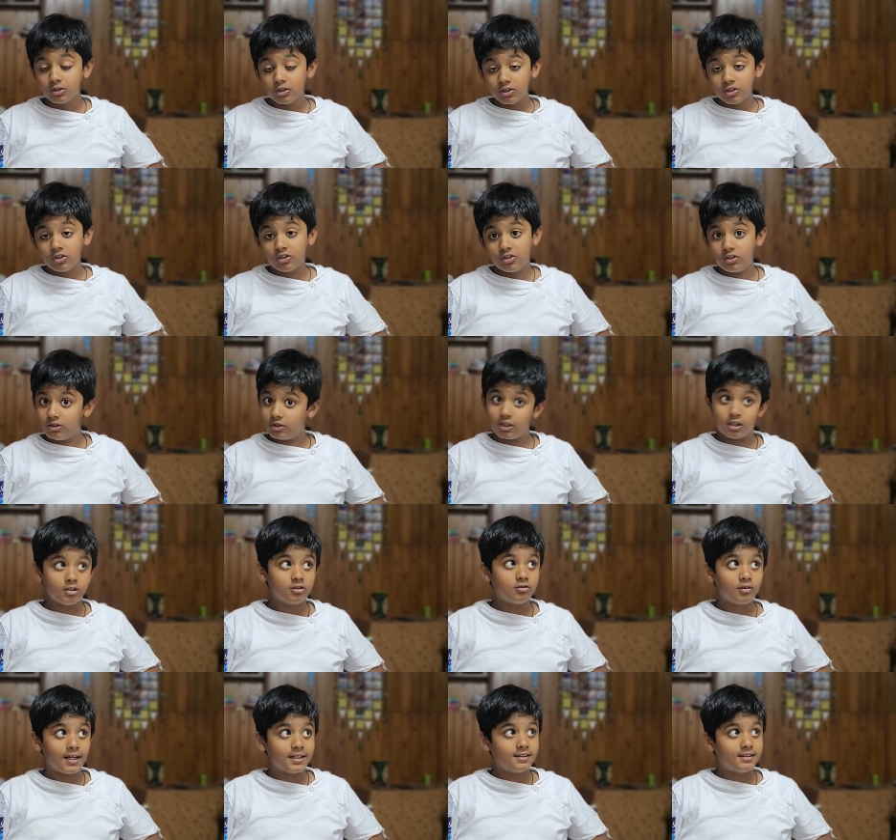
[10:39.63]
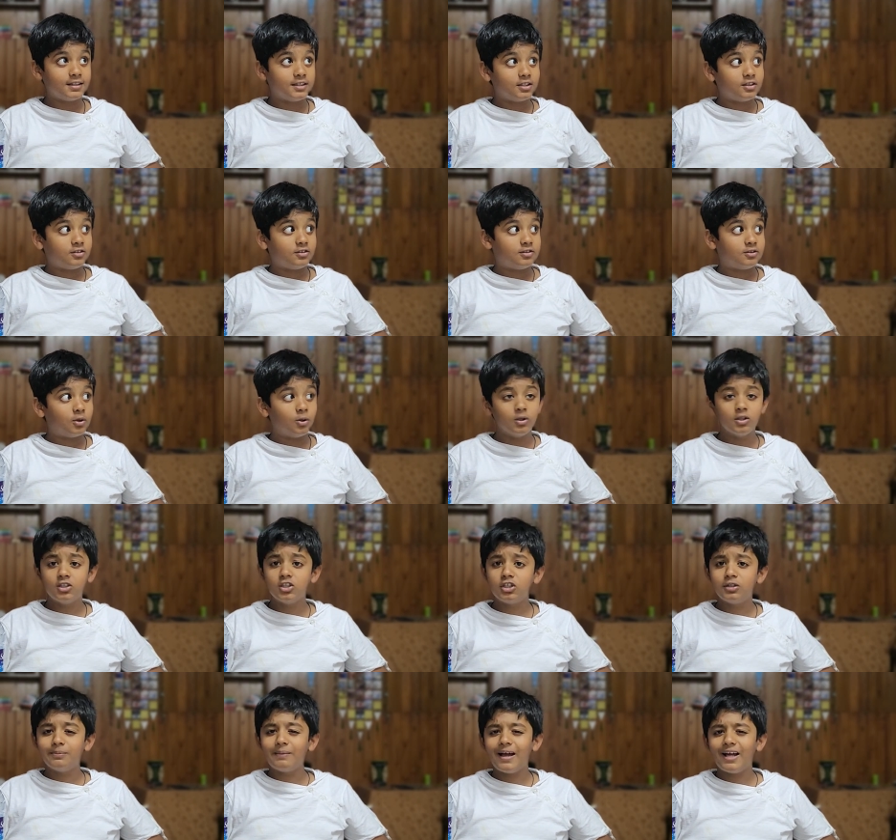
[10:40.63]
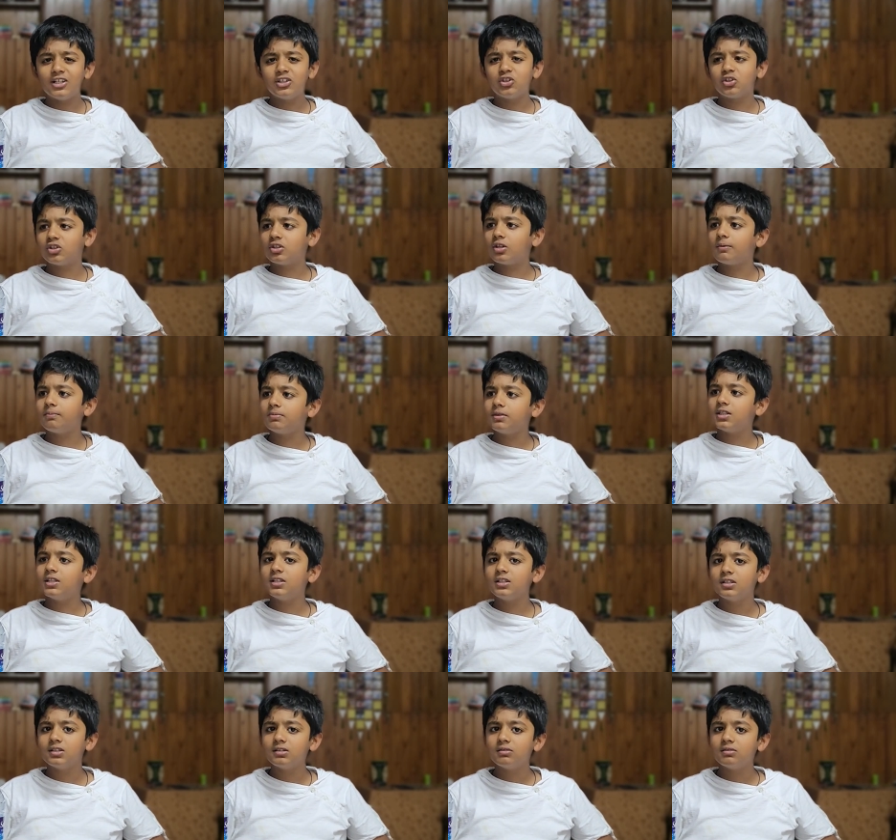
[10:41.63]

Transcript: Sunrising Solar Smash or something?